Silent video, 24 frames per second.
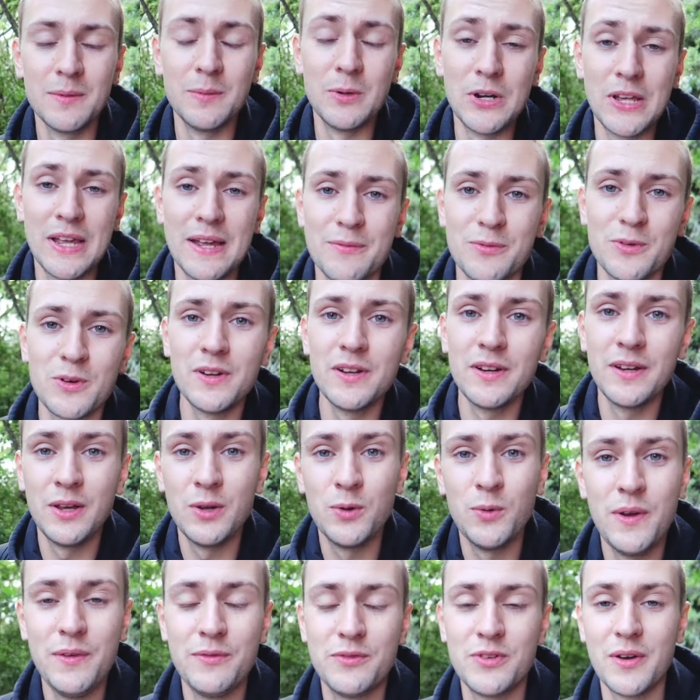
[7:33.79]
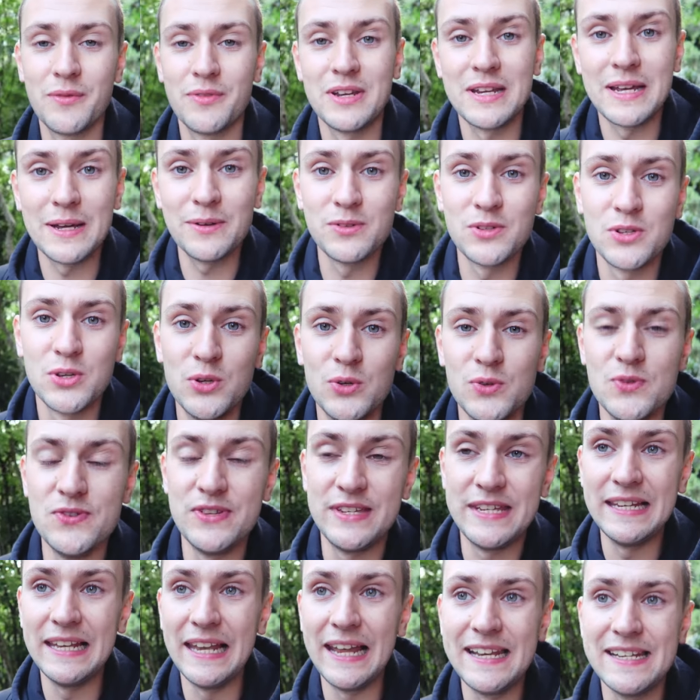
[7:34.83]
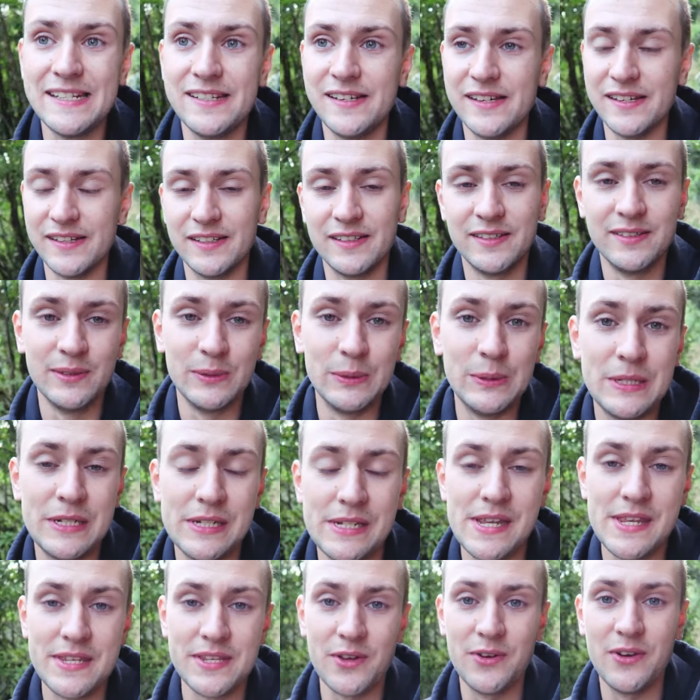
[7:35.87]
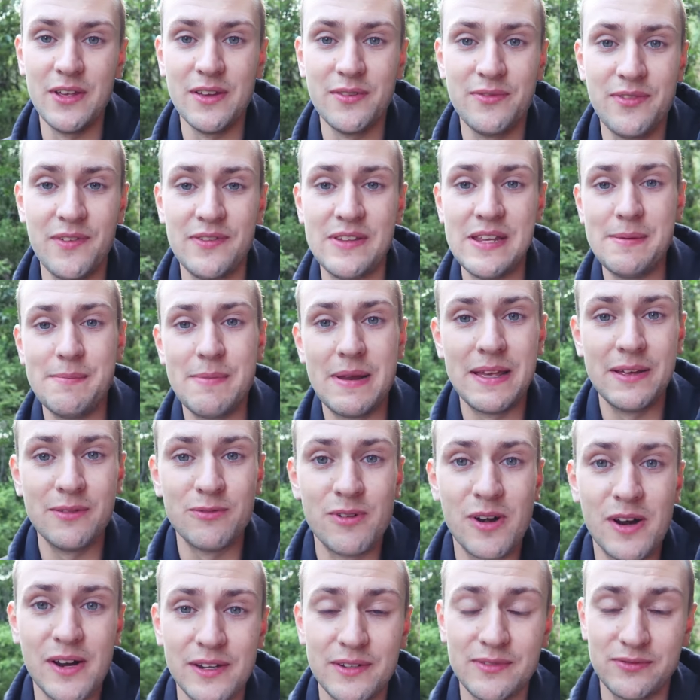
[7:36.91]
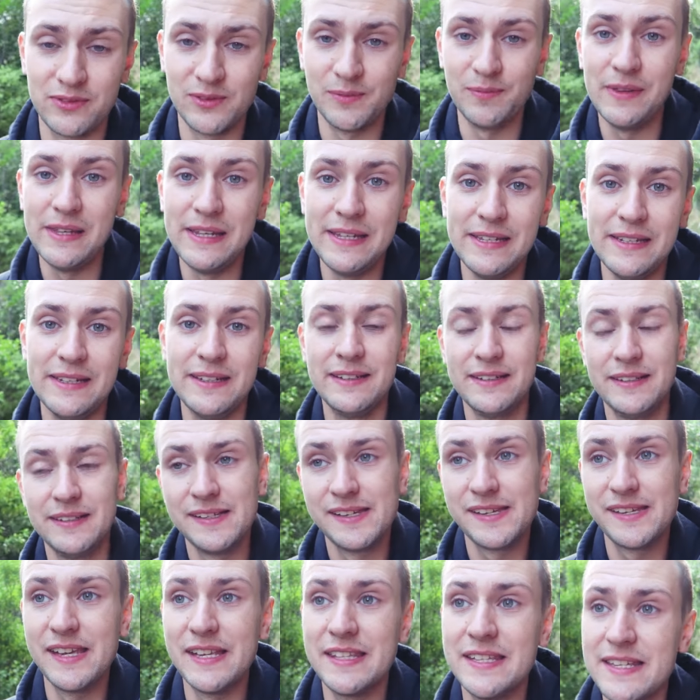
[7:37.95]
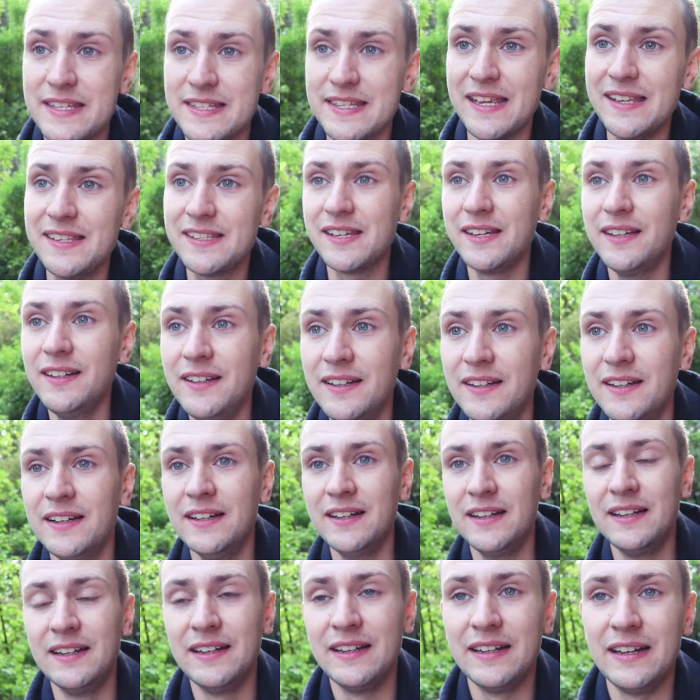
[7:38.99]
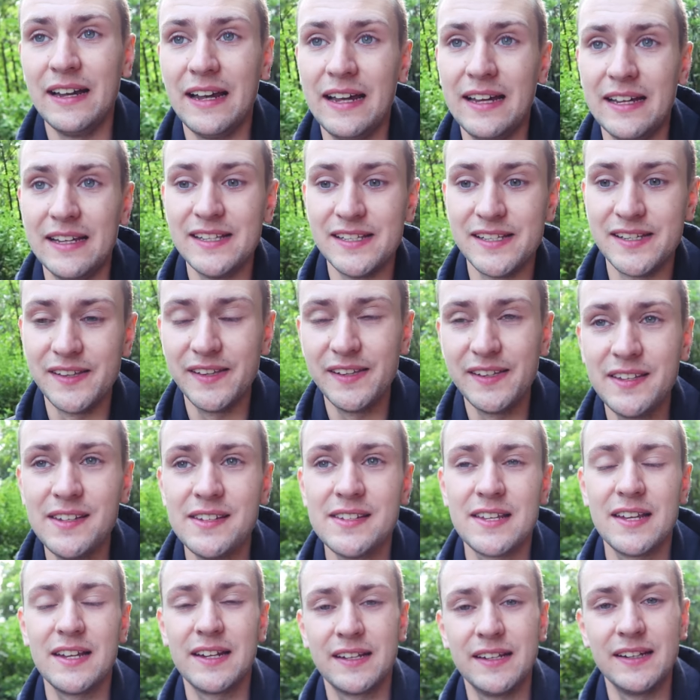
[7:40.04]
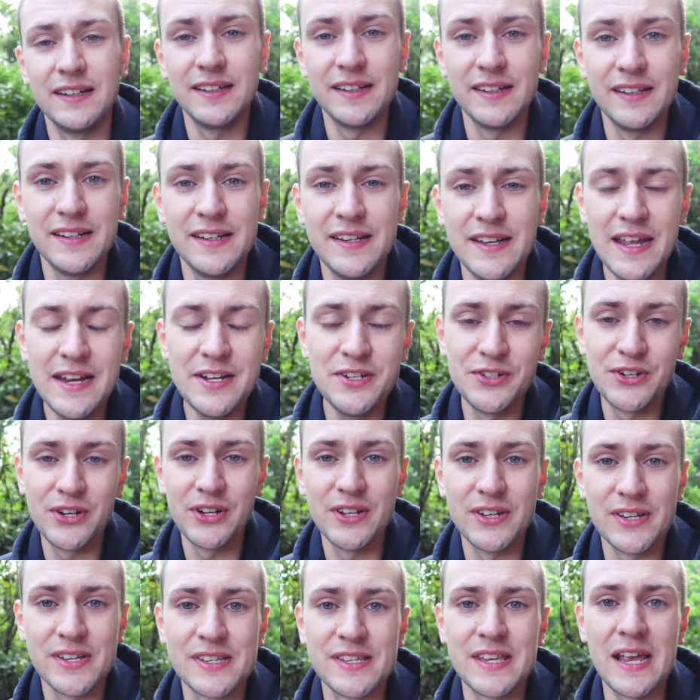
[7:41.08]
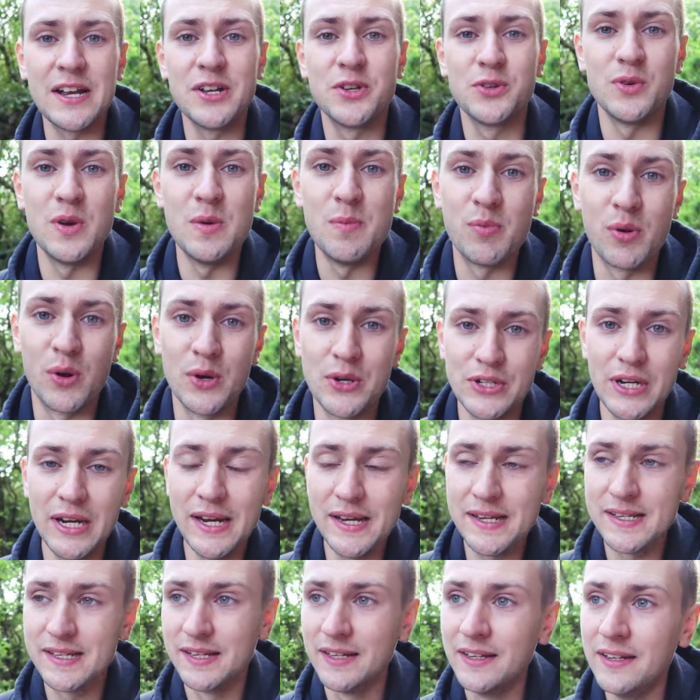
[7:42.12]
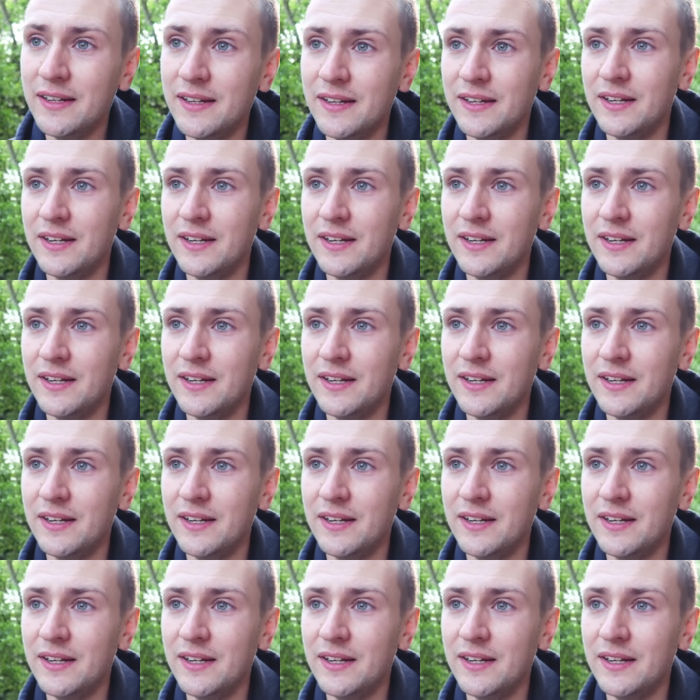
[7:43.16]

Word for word: Good morning everyone. We've driven down to Zealandia, which is only a 15 minute ride from the city centre. And this is like a nature sanctuary project